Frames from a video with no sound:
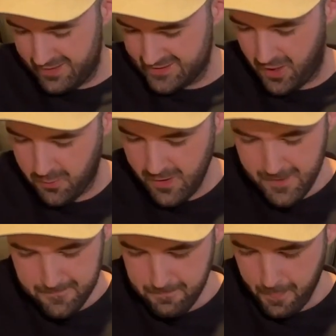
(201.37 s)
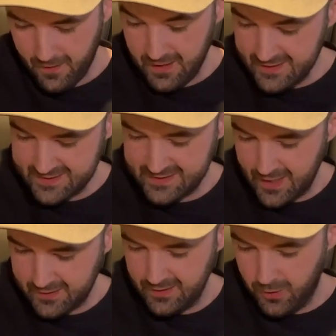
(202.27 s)
So let's
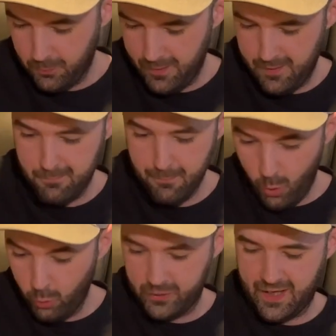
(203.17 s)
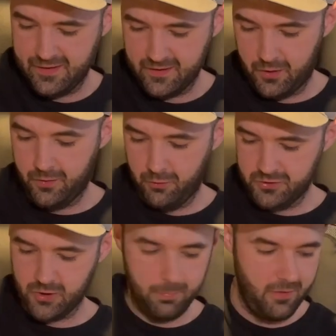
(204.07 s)
stack a little bit more gain kind of on
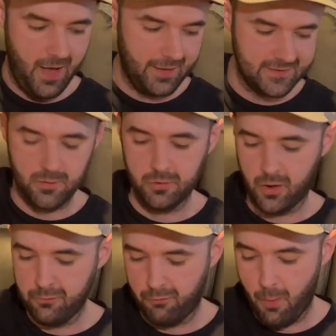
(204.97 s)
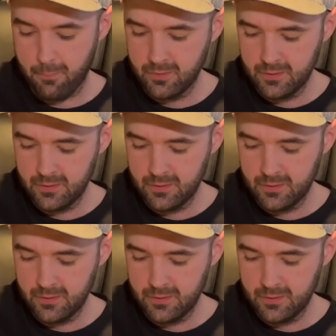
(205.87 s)
top of that. So we'll go from.